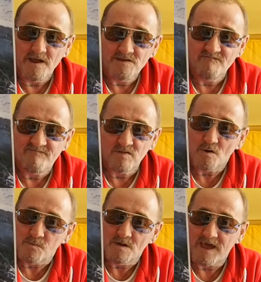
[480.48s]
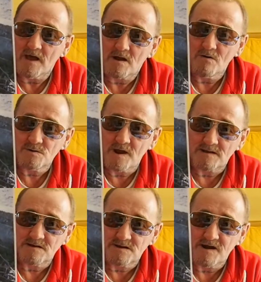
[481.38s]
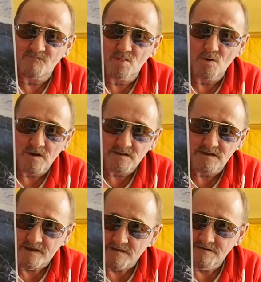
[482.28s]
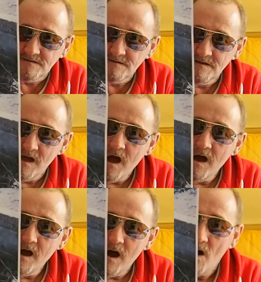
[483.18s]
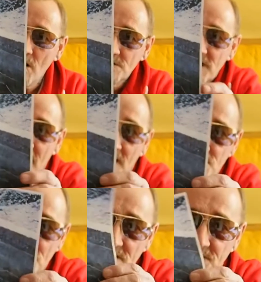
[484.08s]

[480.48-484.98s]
you flood, we'll get a contractor to have a look at it. All it should have